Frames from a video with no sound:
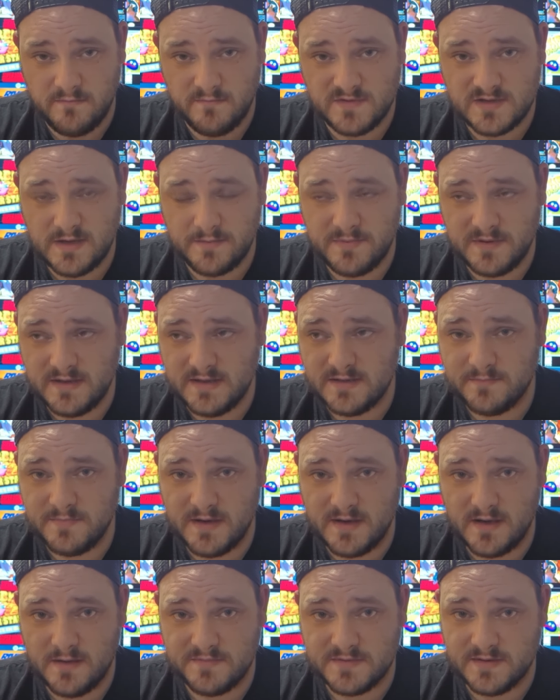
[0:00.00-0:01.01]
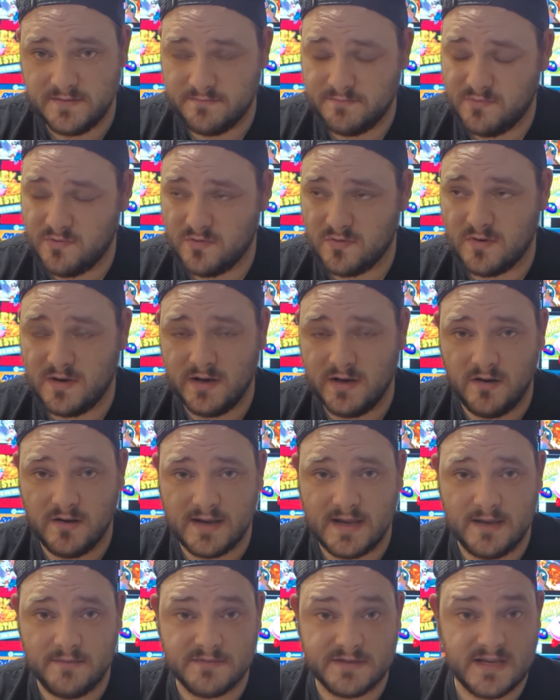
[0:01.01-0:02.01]
Japanese pickups. I've bought quite a lot of
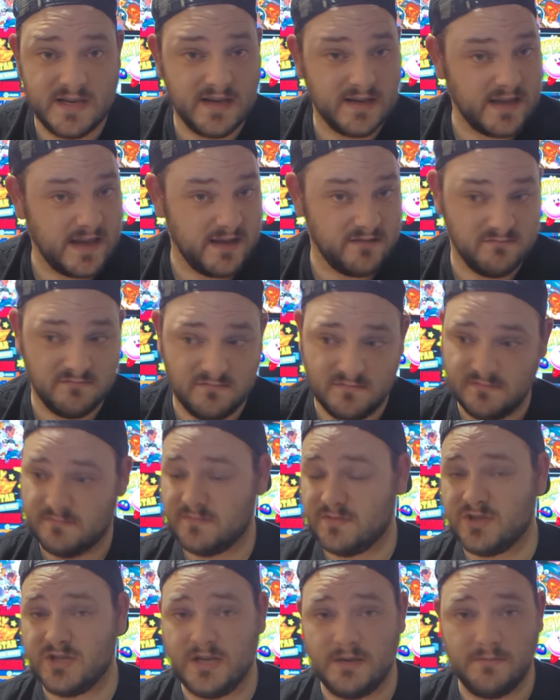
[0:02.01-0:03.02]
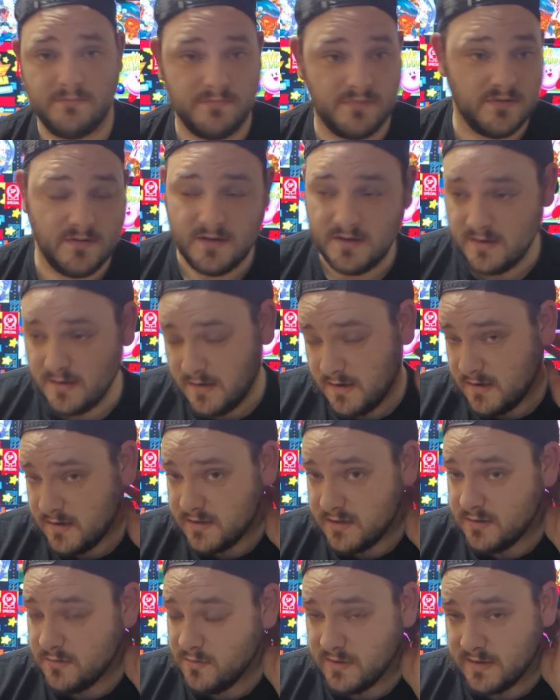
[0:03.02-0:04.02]
games there. Again, cheap.
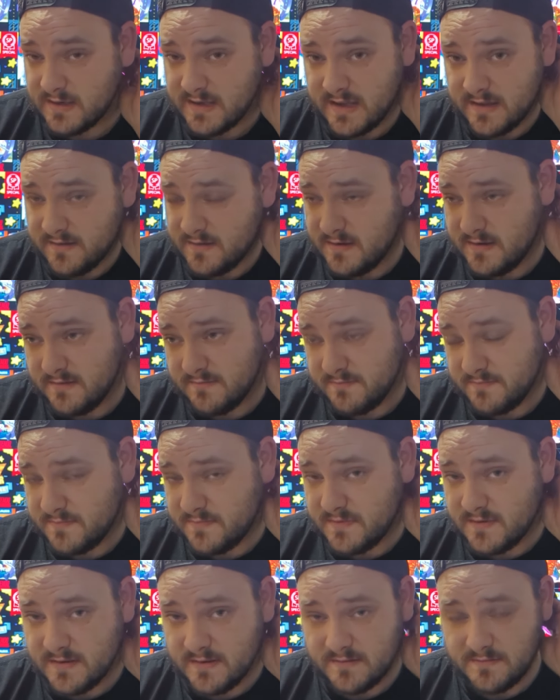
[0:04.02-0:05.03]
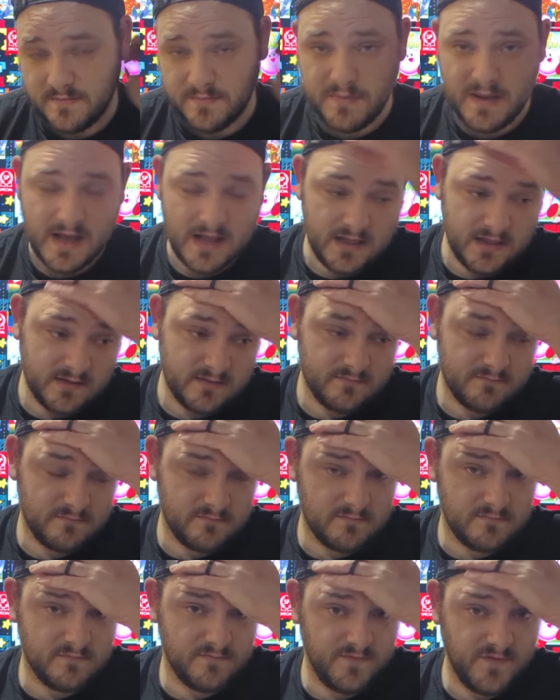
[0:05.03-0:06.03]
You wouldn't get the PAL
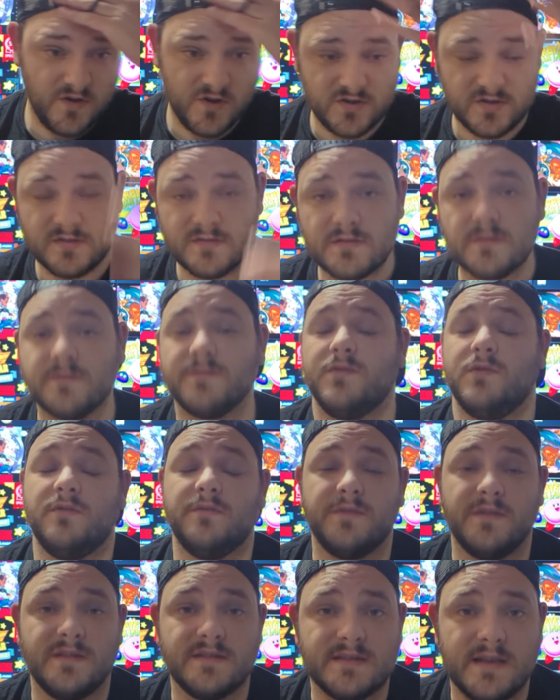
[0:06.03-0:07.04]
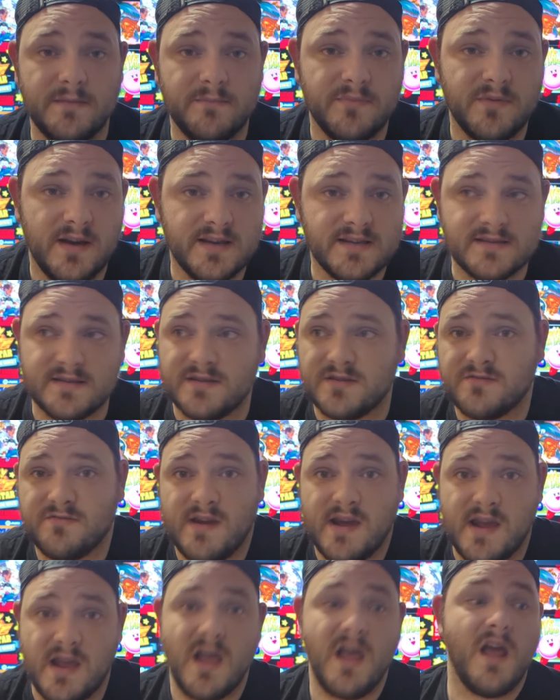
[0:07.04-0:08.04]
versions for the same price, and it's
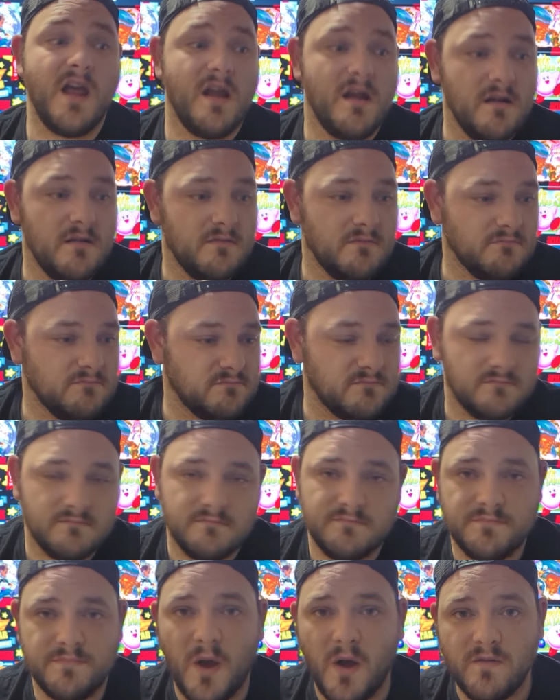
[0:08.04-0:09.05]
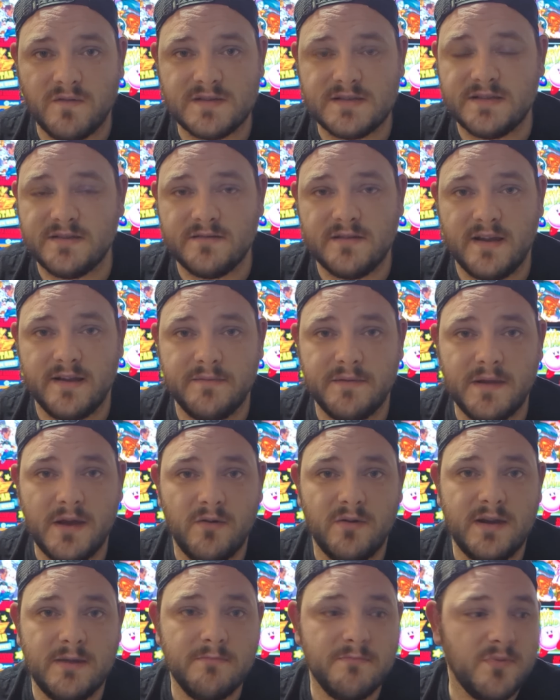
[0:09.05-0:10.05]
great. Obviously, I'm now
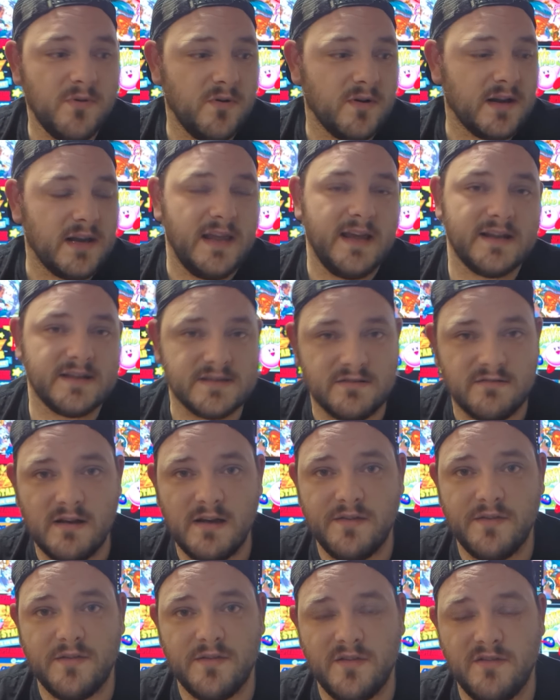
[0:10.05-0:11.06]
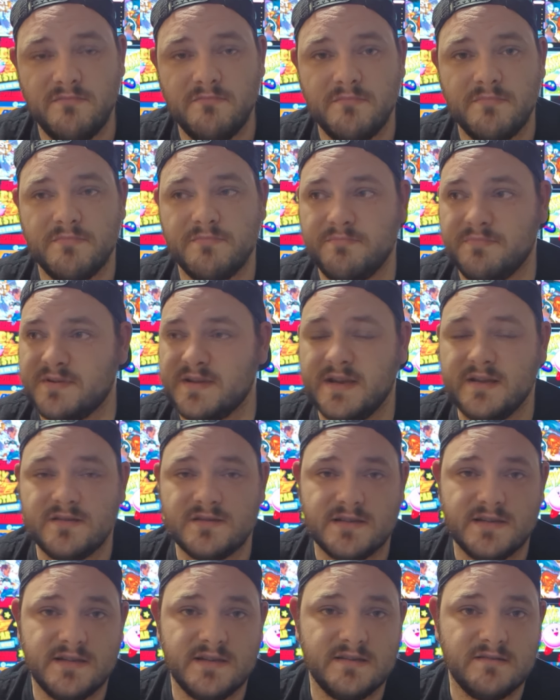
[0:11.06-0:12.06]
an import collector rather than
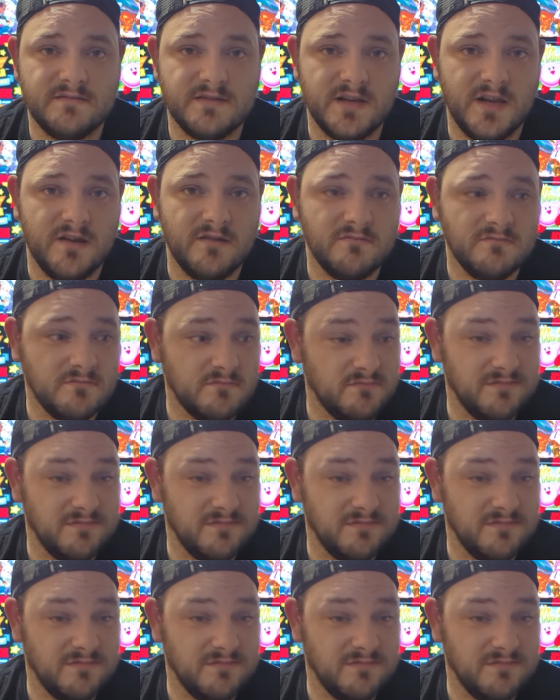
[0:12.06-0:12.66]
potentially, you know,